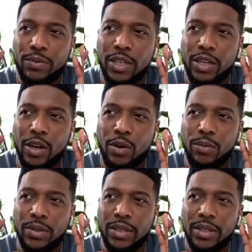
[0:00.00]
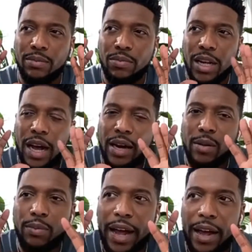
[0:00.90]
you know, kind
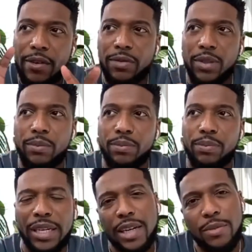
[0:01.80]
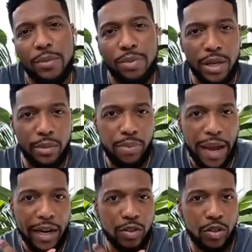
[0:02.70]
of have the pandemic be a
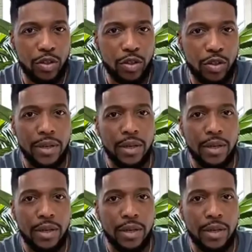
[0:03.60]
backdrop,